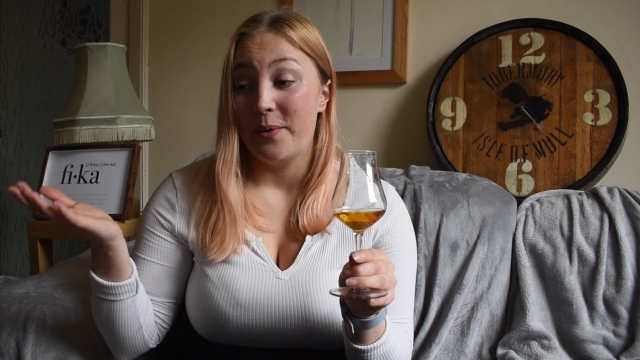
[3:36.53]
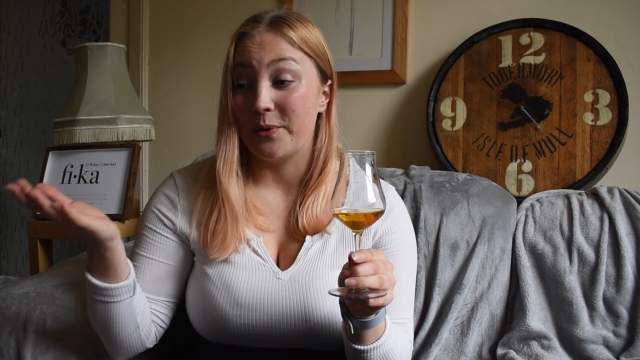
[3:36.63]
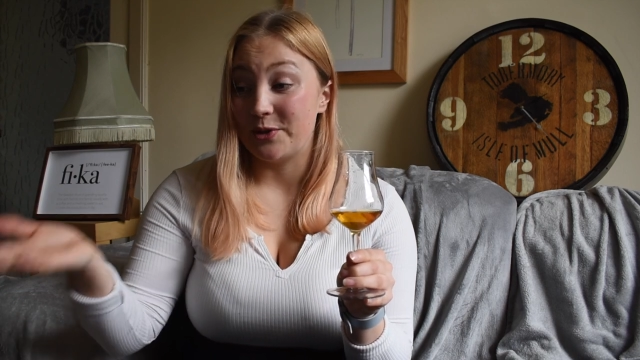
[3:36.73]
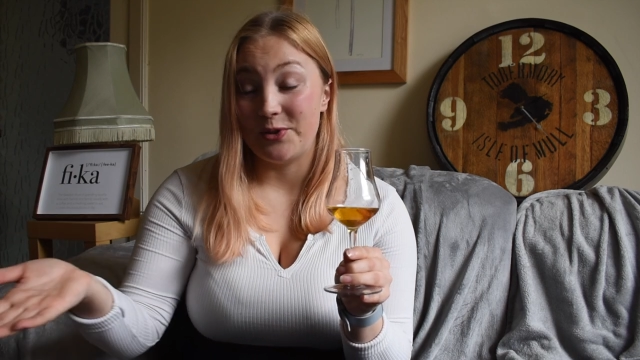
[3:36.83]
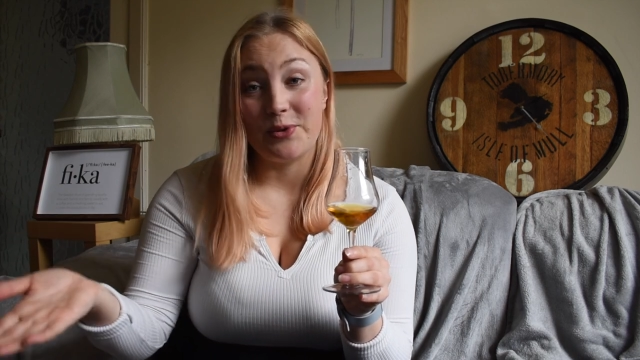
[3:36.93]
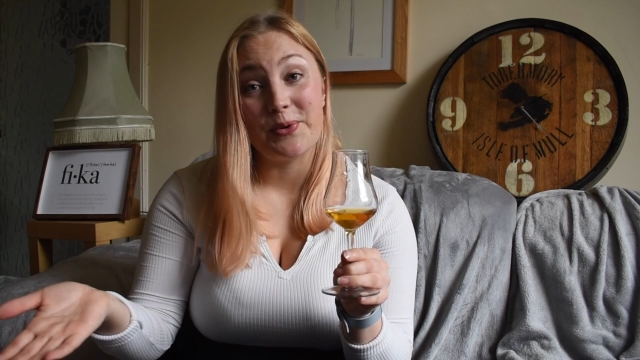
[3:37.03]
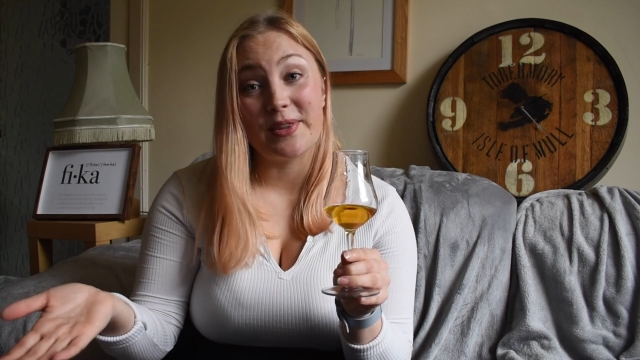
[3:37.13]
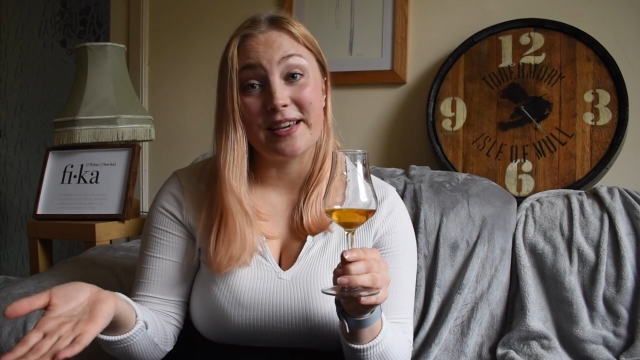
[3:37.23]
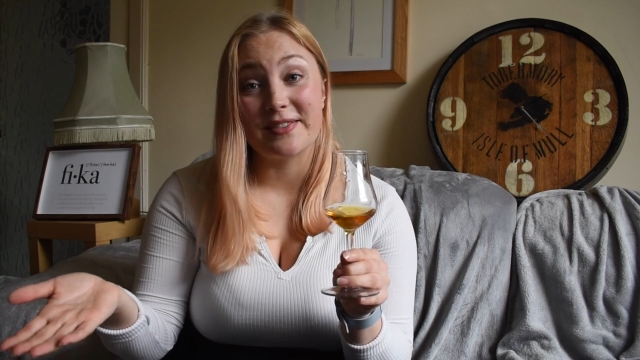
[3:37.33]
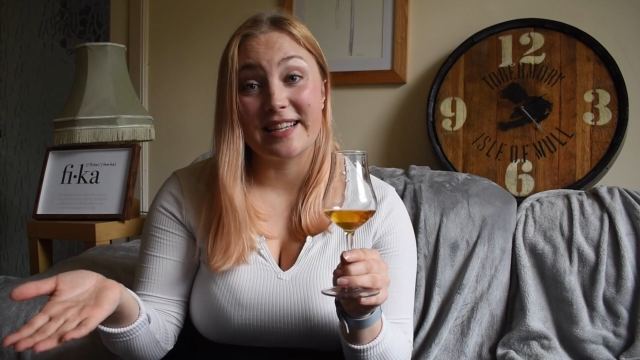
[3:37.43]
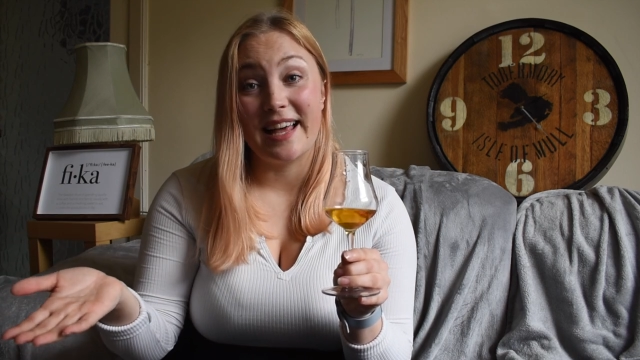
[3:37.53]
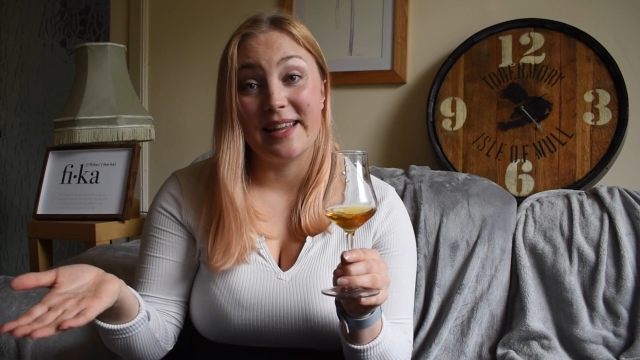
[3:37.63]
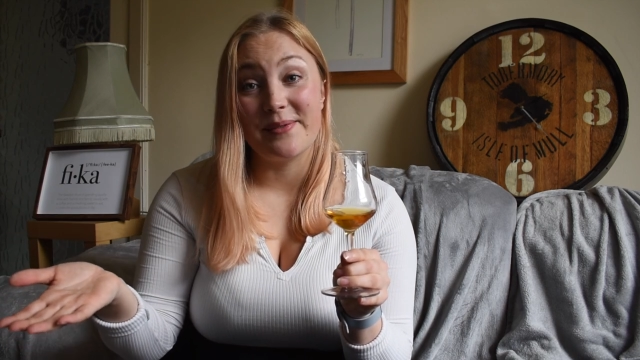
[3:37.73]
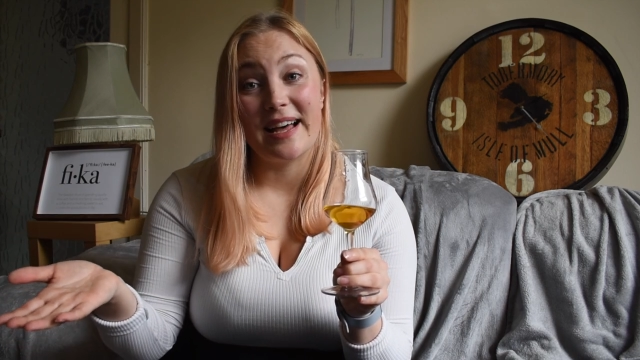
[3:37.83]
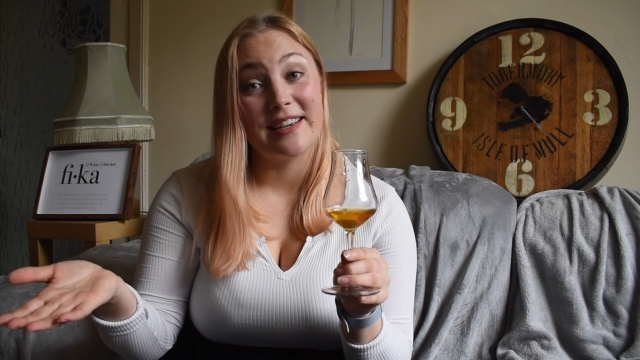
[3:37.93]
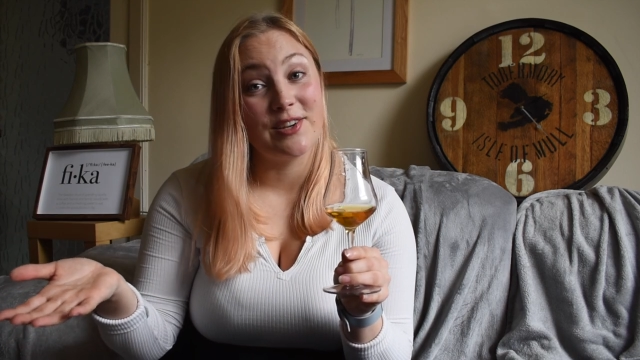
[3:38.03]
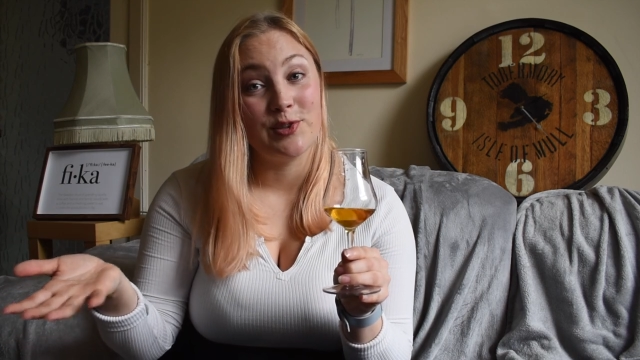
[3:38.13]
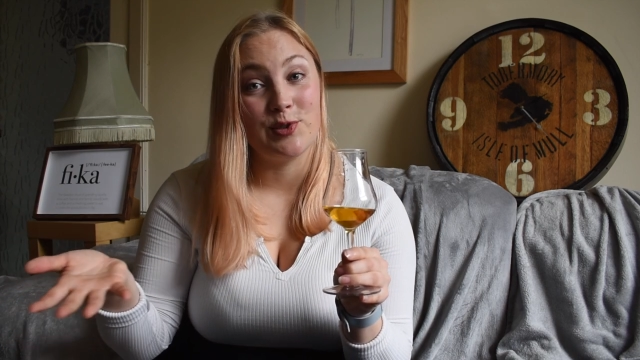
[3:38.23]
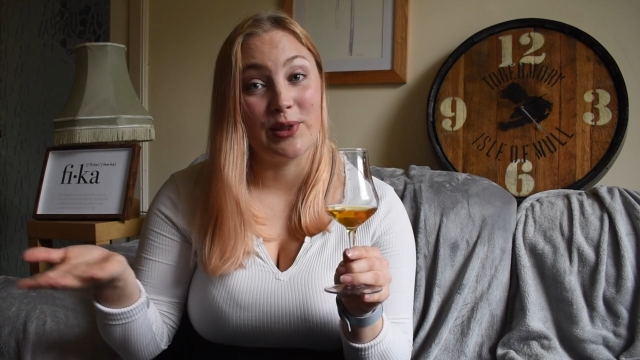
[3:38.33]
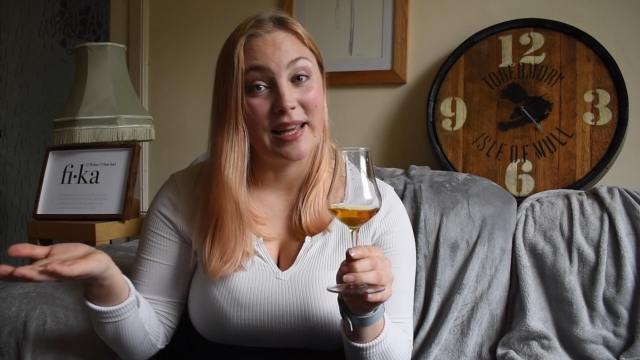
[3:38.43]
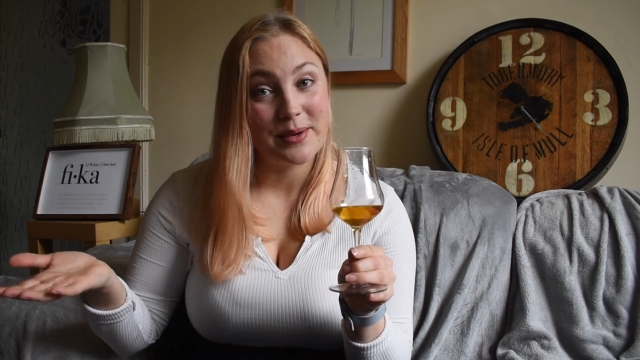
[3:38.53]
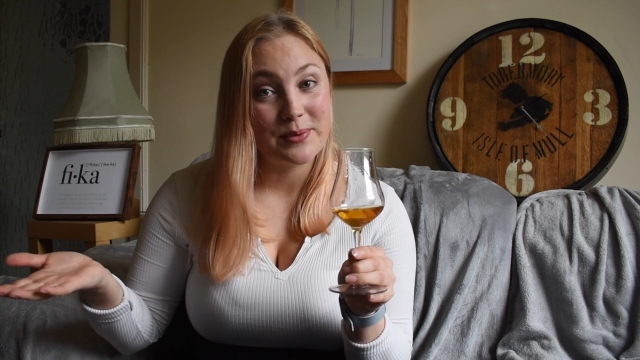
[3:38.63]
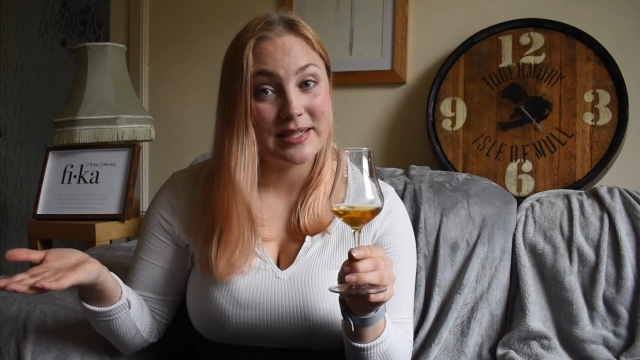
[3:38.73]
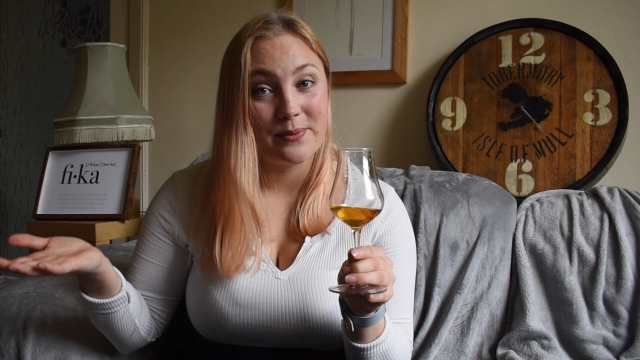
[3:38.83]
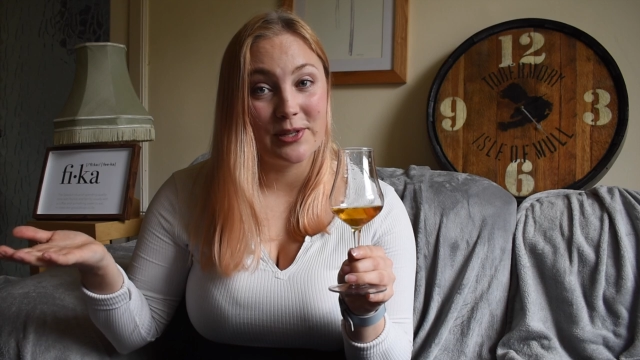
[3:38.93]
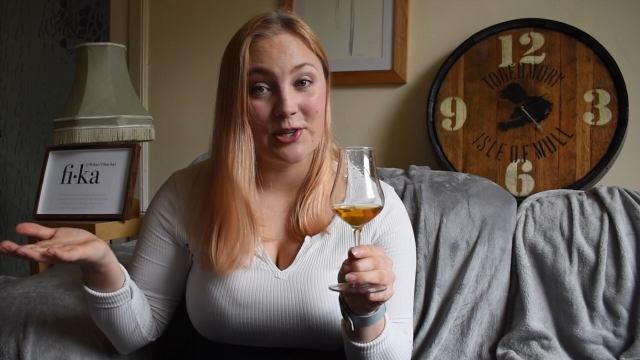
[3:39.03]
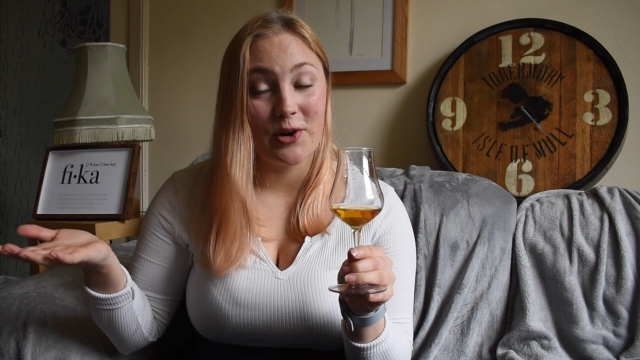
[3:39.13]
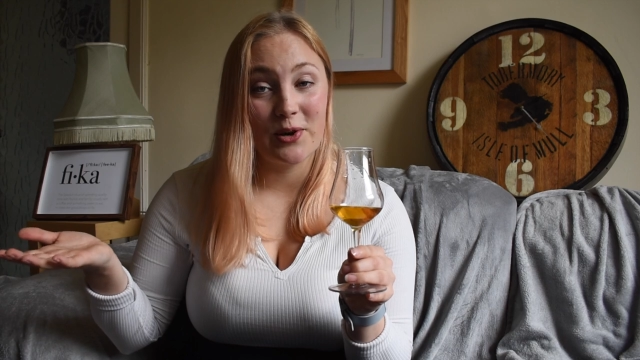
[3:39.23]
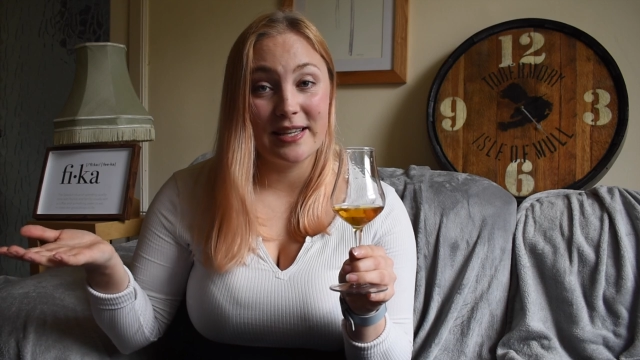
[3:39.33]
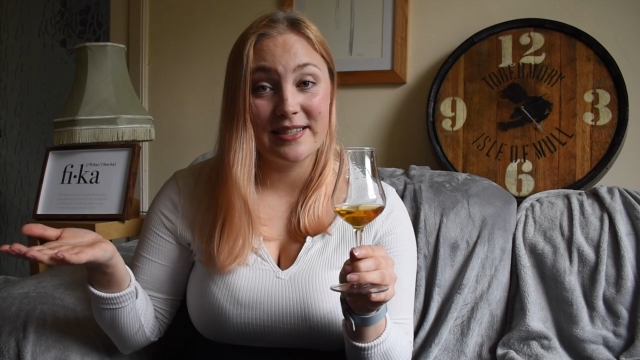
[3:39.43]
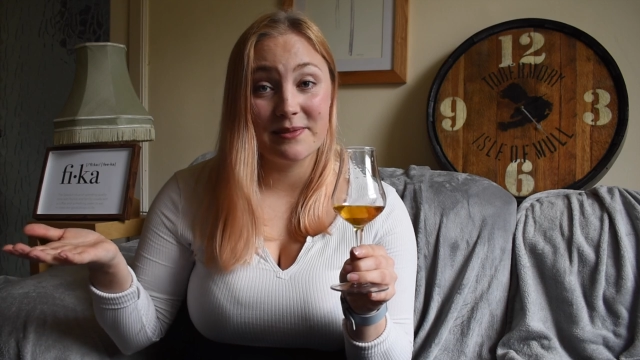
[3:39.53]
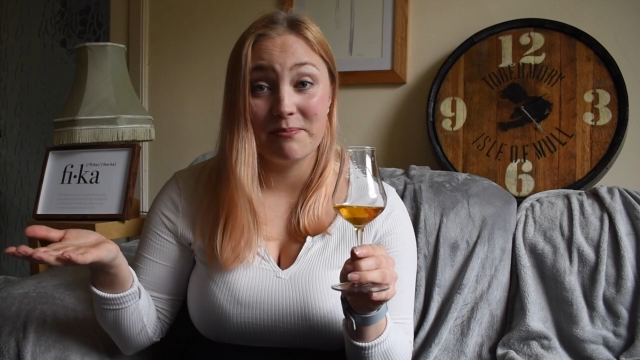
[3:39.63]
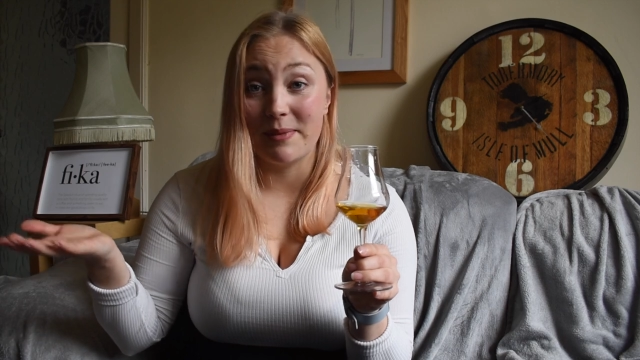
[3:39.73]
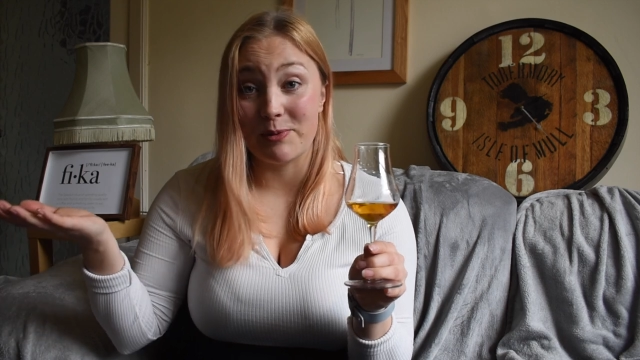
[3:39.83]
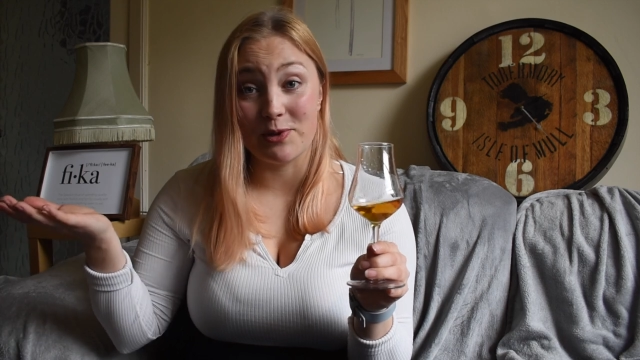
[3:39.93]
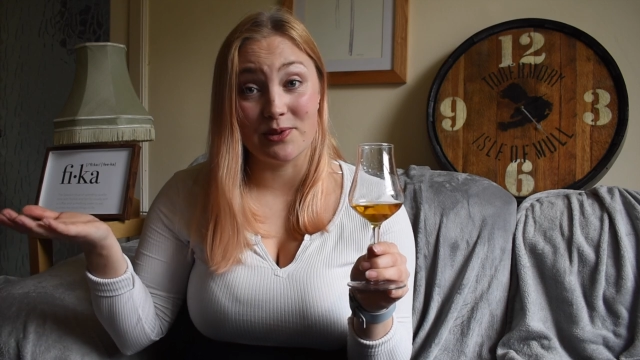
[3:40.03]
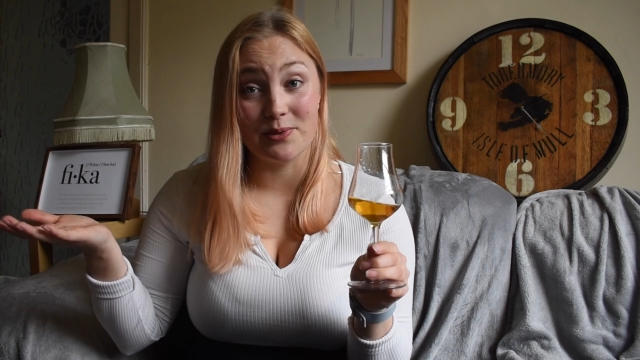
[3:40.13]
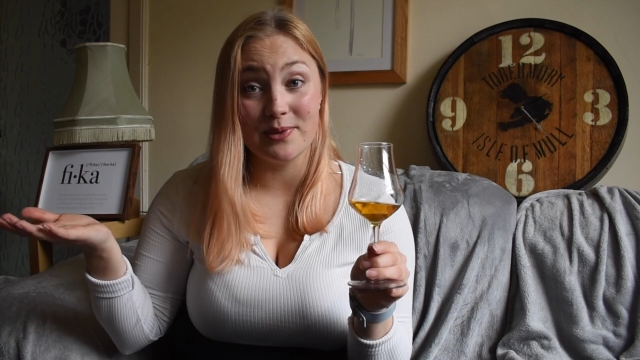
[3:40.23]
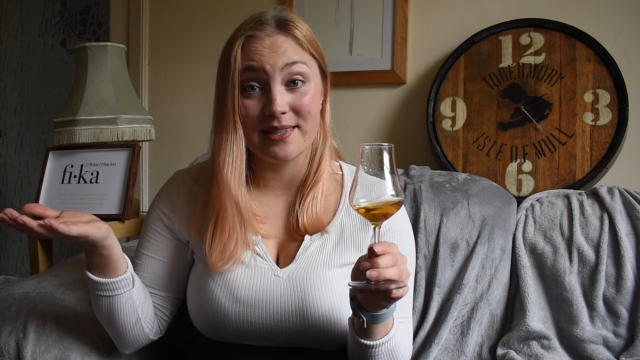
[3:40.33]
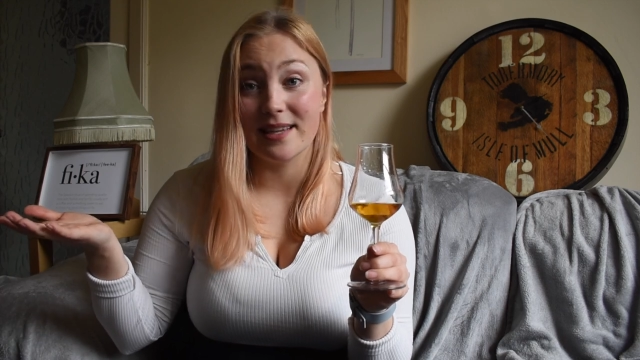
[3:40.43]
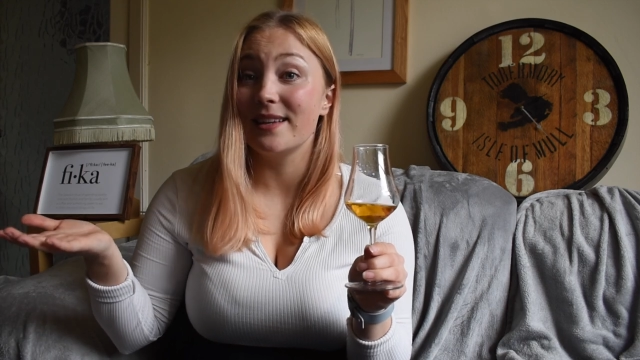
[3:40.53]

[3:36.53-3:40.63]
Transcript: What do you think of Scallywag? Do you like whiskey with chocolate? Maybe you don't.